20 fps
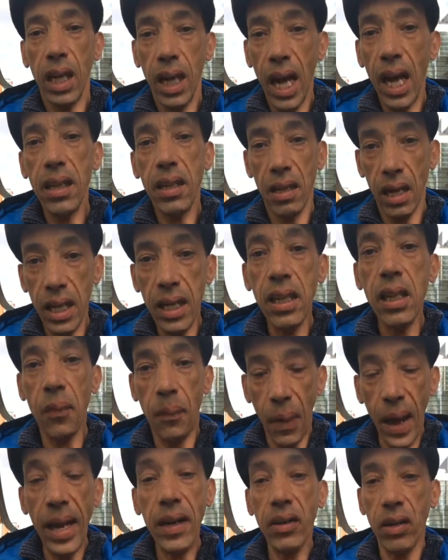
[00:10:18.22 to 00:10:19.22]
Yeah, the
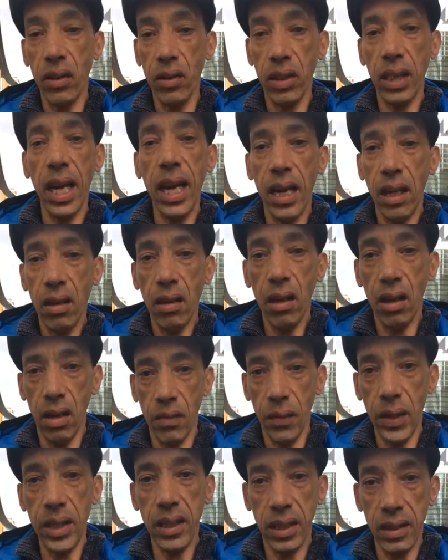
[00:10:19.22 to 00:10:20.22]
independent.
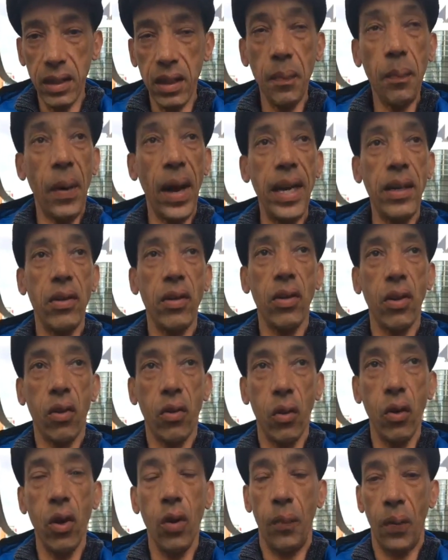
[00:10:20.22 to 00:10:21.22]
An independent
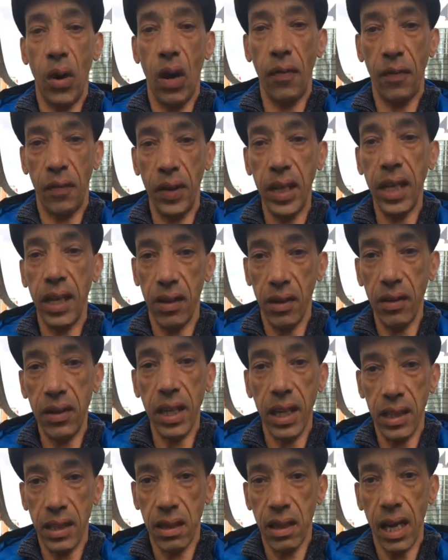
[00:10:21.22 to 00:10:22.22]
group or finger that
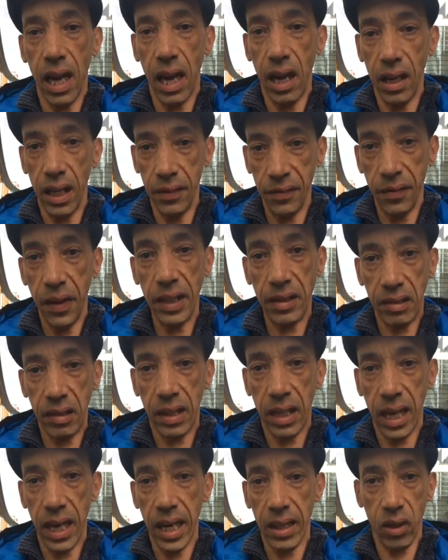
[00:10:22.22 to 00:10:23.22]
did that
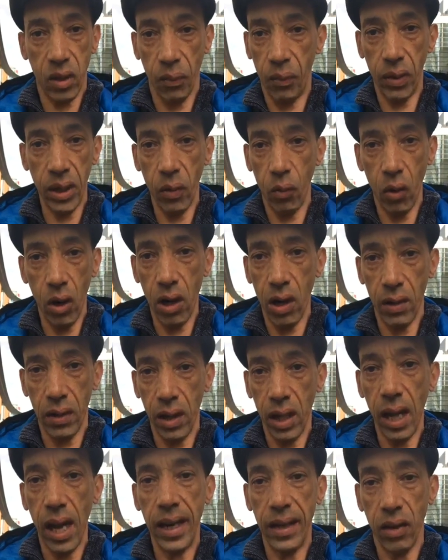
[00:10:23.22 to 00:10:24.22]
investigation, but it
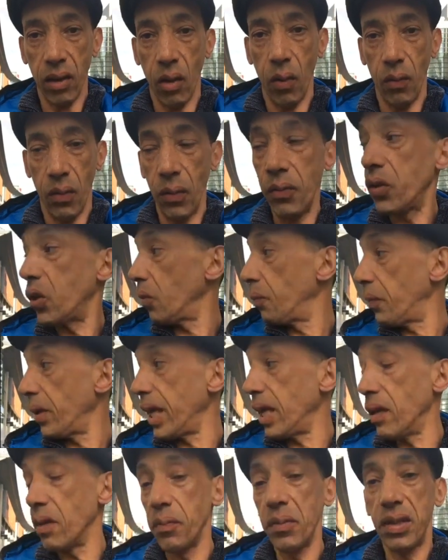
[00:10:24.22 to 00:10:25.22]
weren't. It ended up them
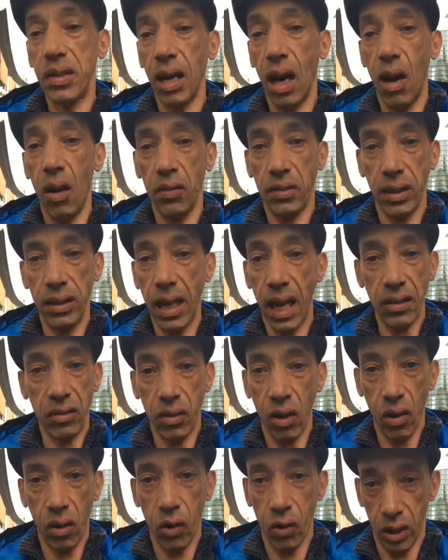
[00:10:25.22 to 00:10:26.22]
being themselves, and that's
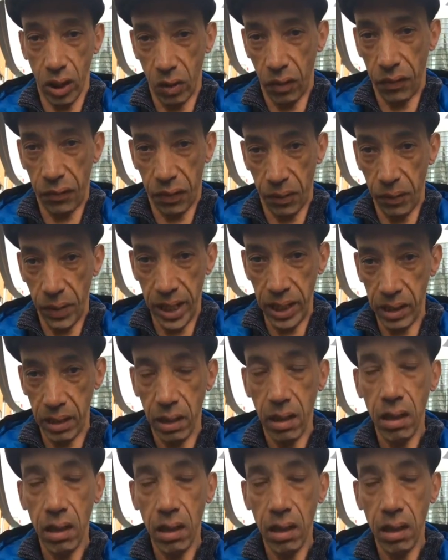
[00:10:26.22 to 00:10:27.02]
not good enough for me.